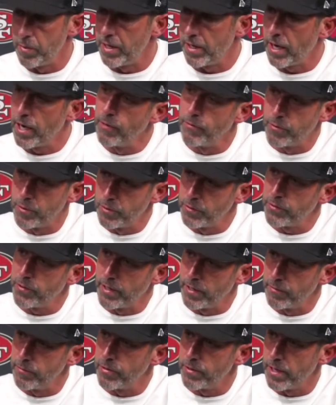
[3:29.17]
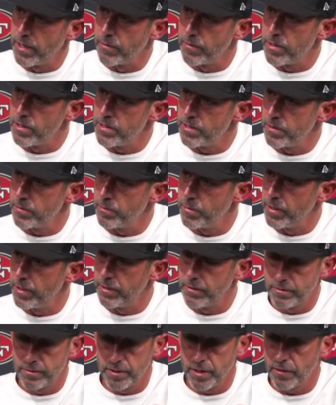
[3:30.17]
to be careful with Sam for that reason,
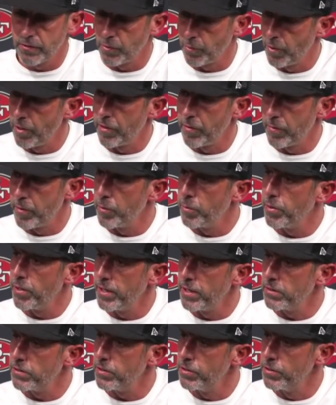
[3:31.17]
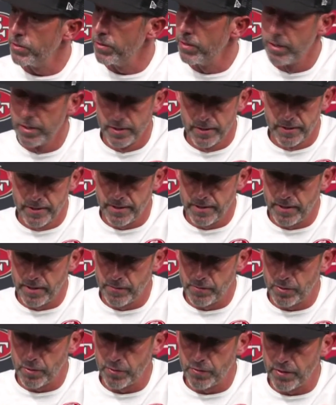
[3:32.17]
but we also wanted him to play too.
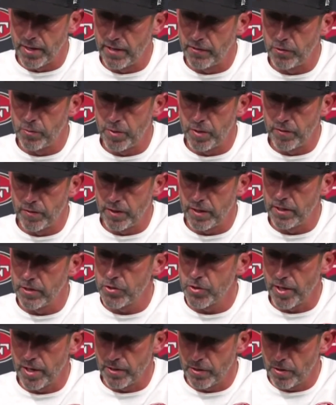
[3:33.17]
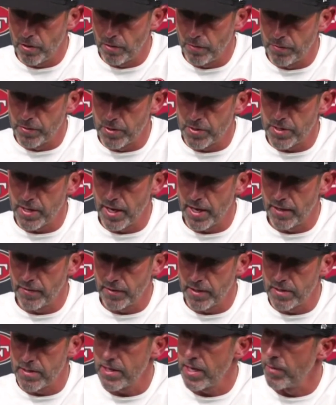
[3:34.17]
So it was nice to be able to get Trey the whole first
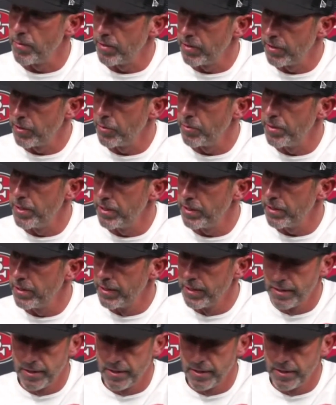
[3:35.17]
half, get Sam a little bit,